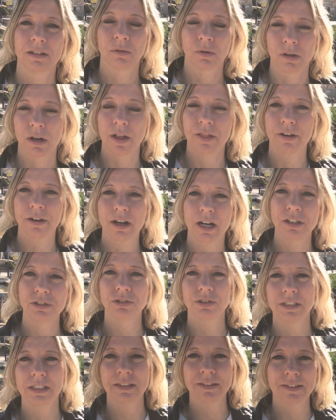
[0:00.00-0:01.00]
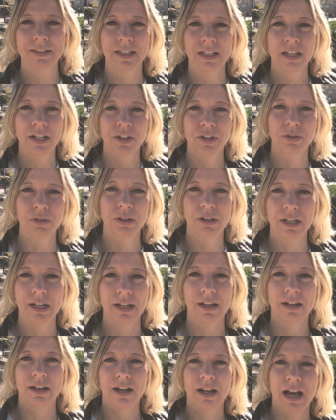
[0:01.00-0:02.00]
Where in other countries, you could
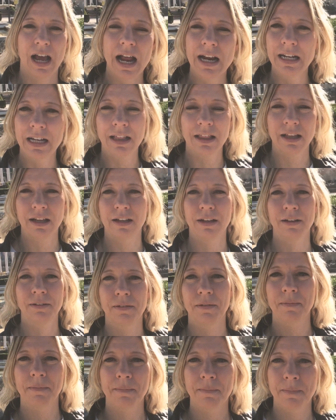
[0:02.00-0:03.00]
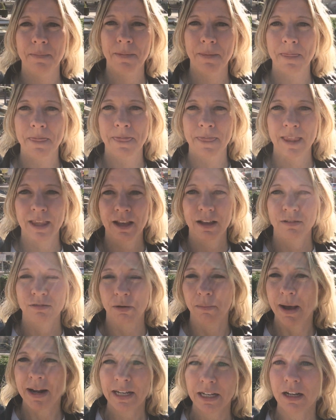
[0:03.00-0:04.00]
get anything
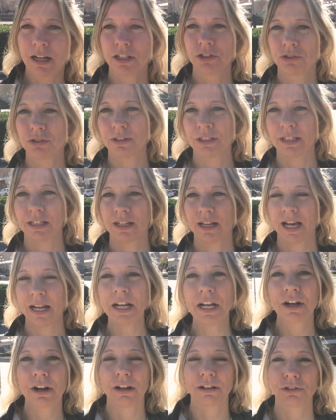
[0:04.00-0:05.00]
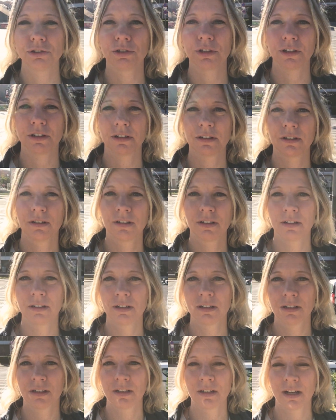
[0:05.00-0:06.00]
from any country, any culture,
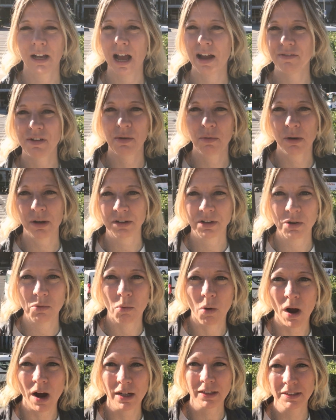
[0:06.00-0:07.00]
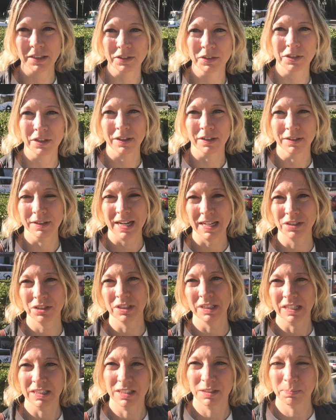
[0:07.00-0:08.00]
everywhere you walked and turned.
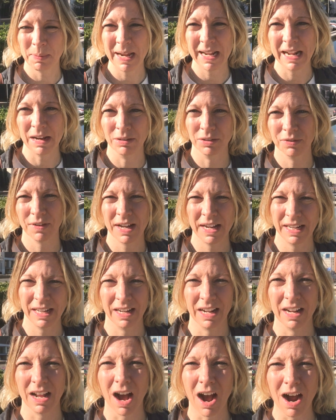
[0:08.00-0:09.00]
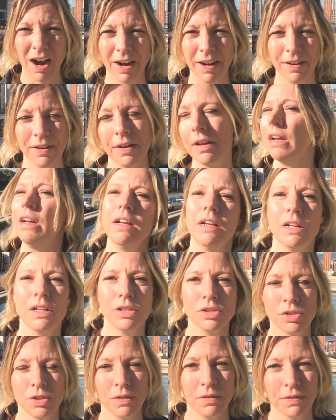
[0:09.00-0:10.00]
Actually, in Spain, I was finding it hard
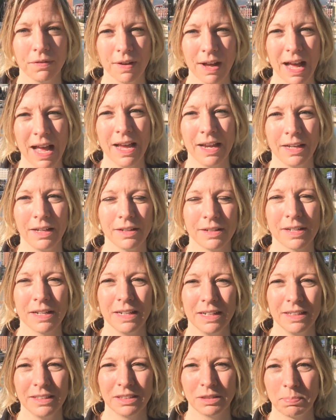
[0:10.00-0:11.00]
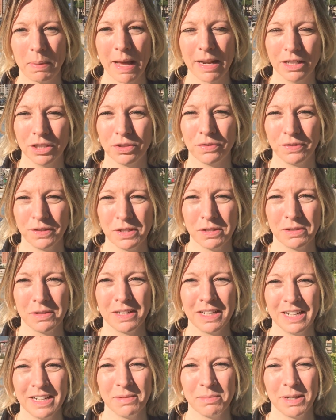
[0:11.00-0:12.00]
to find Spanish
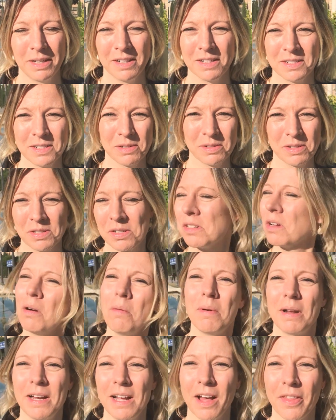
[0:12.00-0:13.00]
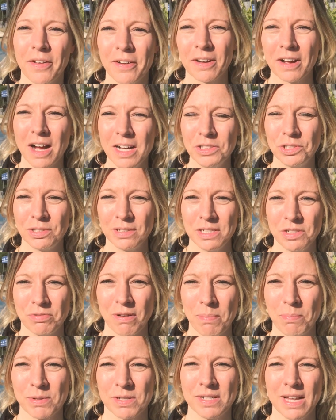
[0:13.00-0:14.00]
food because there are so many other countries
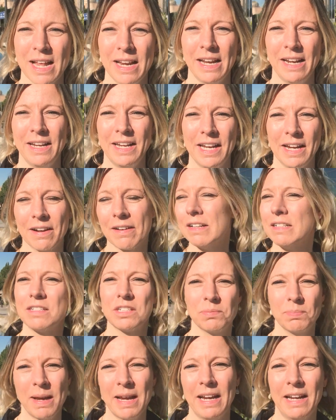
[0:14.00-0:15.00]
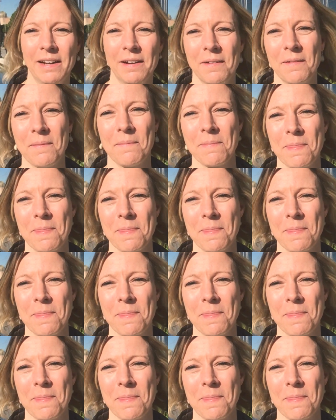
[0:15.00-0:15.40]
represented here in Spain.